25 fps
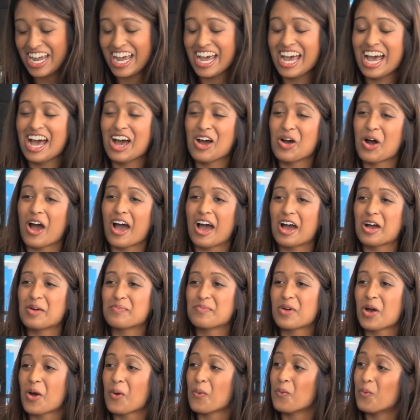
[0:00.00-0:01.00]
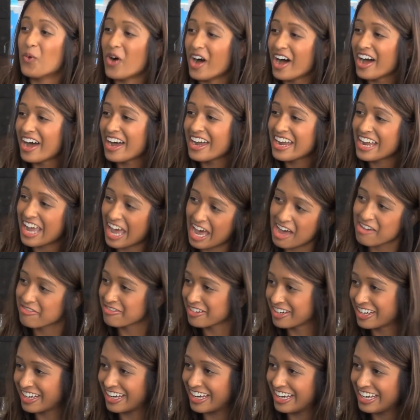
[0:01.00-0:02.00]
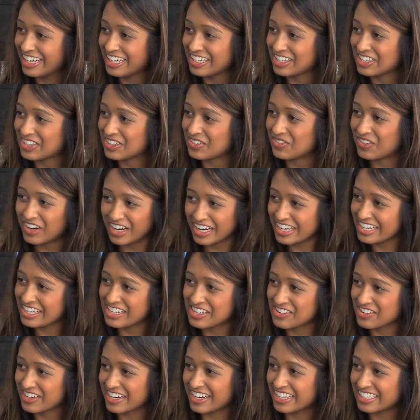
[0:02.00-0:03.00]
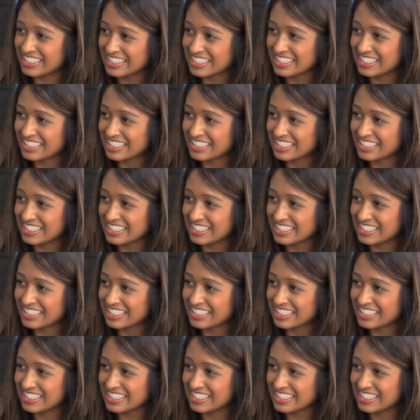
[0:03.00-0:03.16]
Why Africa? Why nowhere else?